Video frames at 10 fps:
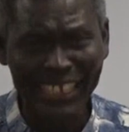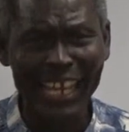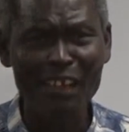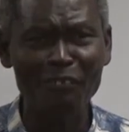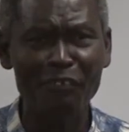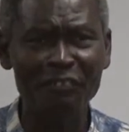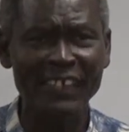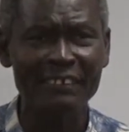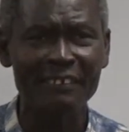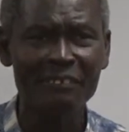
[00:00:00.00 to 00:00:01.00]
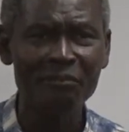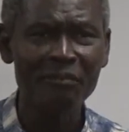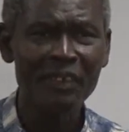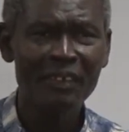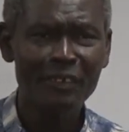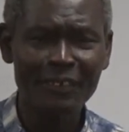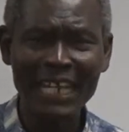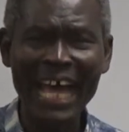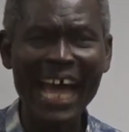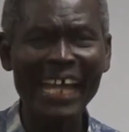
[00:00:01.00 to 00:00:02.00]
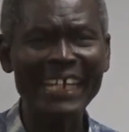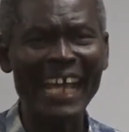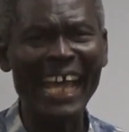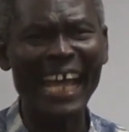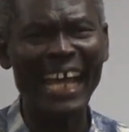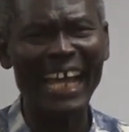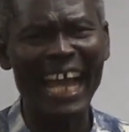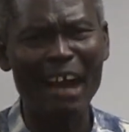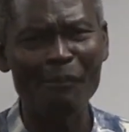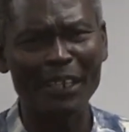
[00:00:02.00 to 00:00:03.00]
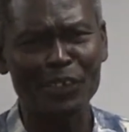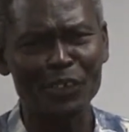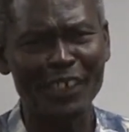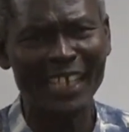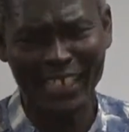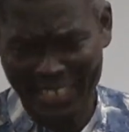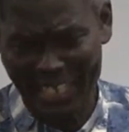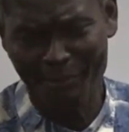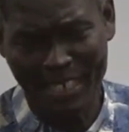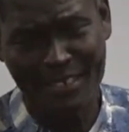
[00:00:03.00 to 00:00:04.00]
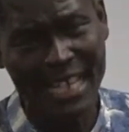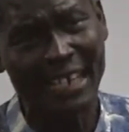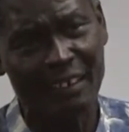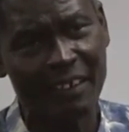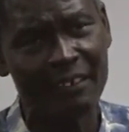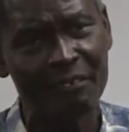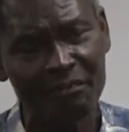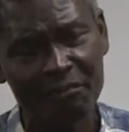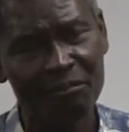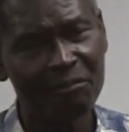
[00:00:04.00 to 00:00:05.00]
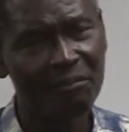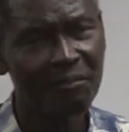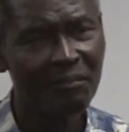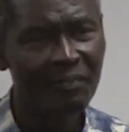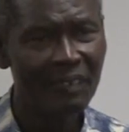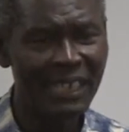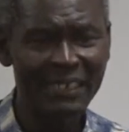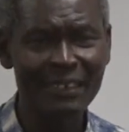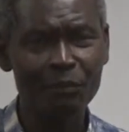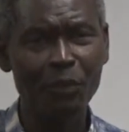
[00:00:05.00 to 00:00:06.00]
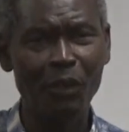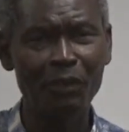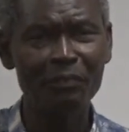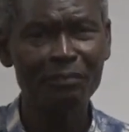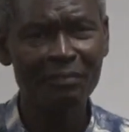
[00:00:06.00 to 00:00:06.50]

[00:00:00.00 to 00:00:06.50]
a life of faith. Right there, how much you needed came exactly. Nothing more,